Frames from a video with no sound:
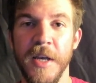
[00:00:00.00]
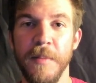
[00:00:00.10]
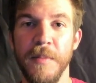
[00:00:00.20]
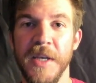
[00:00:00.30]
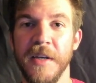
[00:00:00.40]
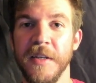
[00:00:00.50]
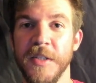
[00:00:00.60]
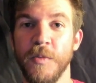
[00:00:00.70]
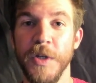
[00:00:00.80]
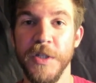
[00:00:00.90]

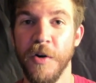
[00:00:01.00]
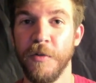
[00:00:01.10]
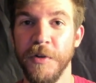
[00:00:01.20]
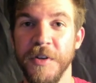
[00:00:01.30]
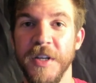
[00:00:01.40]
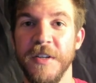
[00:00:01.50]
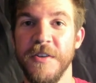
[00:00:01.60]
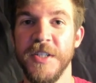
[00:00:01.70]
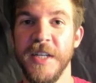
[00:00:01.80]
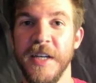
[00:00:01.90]
because we don't really
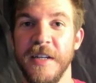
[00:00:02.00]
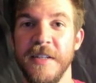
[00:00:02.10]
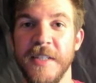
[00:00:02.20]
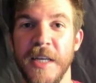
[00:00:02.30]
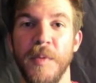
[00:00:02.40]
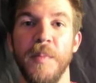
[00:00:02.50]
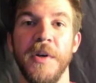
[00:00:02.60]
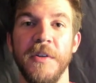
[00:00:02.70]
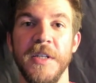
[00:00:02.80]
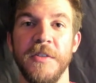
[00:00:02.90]
understand its
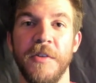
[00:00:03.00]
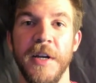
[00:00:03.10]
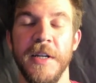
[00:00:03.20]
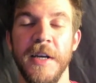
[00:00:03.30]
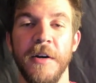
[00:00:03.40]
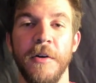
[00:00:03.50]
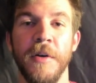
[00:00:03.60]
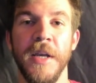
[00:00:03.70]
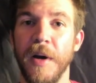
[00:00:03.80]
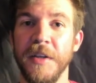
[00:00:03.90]
capabilities right now.
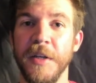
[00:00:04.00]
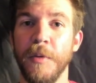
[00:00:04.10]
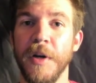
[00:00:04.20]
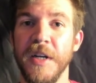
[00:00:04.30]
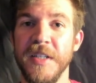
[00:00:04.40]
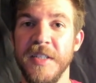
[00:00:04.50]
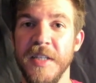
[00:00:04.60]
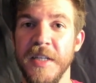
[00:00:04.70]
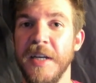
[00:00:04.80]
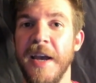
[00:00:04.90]
I think we're going to
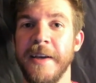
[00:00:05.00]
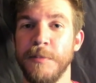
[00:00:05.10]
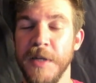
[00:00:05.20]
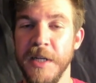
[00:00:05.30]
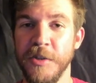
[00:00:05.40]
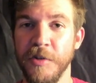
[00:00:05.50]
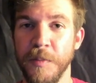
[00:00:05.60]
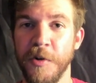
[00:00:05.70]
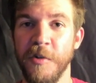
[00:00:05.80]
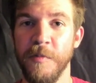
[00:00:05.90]
see exponential
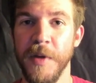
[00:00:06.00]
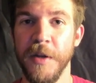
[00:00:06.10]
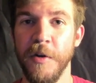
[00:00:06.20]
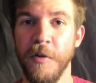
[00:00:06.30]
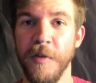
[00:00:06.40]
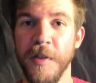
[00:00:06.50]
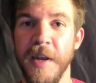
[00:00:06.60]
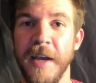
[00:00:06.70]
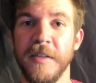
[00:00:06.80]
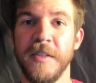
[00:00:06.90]
improvement over the
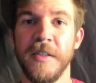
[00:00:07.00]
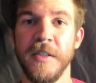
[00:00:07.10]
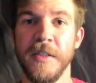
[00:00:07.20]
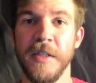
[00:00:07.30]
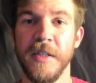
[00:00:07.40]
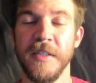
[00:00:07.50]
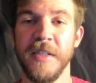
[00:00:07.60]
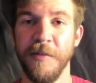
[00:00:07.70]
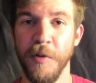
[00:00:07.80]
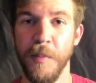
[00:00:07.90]
next
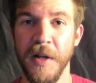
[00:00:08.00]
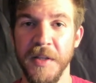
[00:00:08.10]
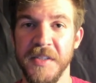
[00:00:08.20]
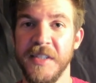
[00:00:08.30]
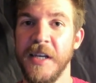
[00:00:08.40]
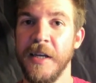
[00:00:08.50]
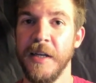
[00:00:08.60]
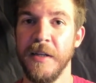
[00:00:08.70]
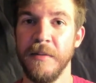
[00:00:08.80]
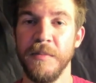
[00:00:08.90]
several months
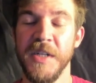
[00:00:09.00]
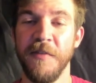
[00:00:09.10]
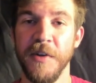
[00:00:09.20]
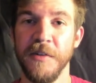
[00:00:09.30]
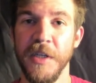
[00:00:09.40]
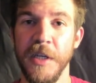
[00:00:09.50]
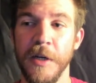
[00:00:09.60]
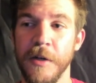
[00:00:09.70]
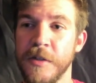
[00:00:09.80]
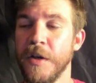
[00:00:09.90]
and definitely
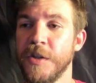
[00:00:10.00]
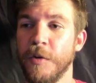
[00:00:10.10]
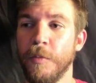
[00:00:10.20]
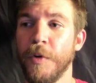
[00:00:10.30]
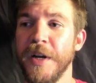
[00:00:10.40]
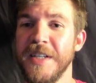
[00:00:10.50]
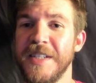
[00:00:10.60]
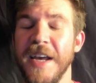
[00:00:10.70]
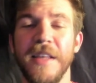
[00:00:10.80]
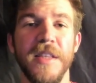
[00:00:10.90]
years. So we're going to
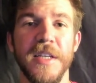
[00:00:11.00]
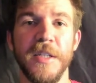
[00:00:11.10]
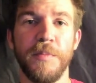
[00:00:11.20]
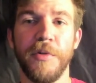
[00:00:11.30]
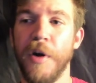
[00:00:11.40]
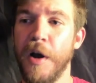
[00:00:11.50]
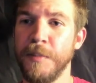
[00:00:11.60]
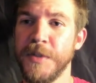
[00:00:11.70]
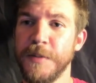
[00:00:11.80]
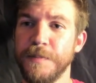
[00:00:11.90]
take this prompt